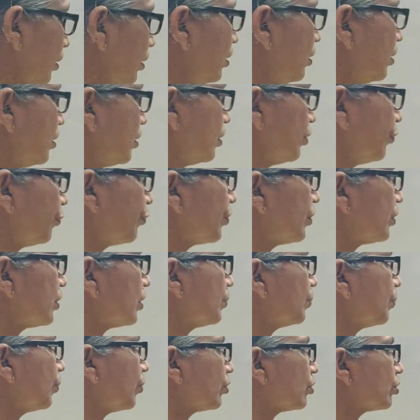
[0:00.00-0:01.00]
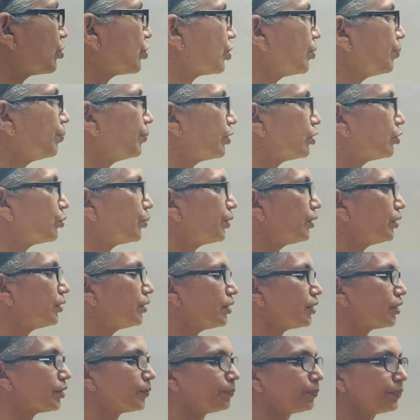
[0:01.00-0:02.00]
this difference in potential between
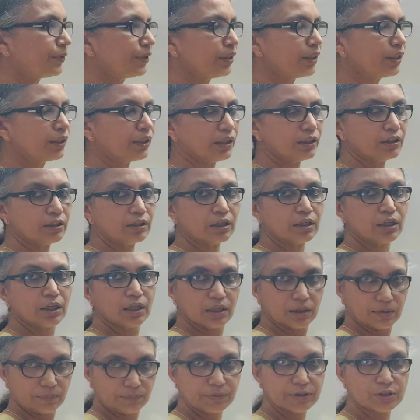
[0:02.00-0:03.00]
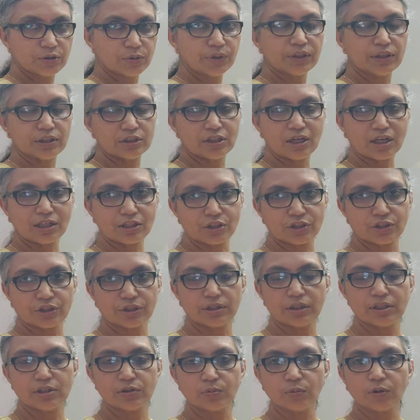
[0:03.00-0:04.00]
this P and N between the
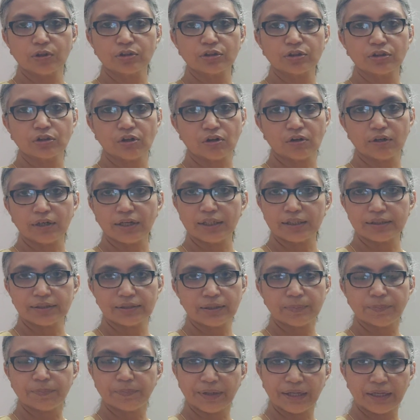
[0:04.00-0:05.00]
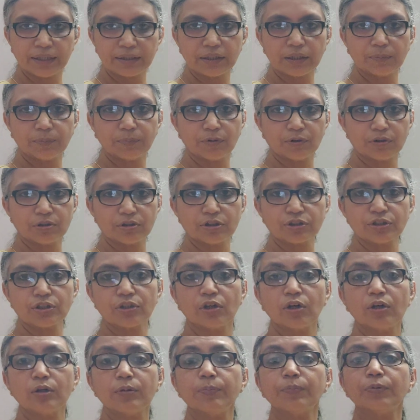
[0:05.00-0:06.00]
junction is what you call as the barrier
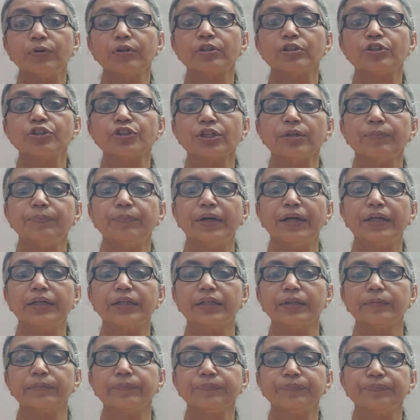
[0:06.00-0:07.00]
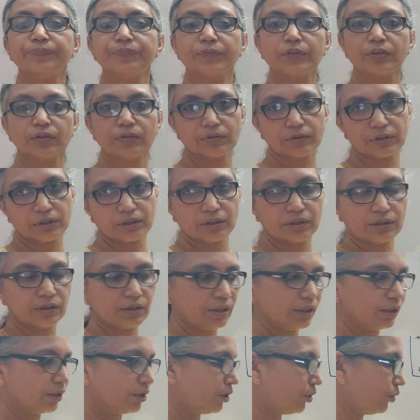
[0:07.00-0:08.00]
potential or potential barrier.
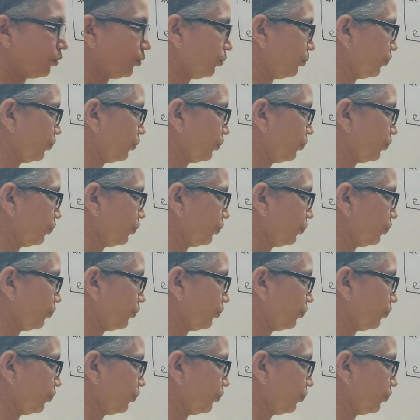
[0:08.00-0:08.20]
Thank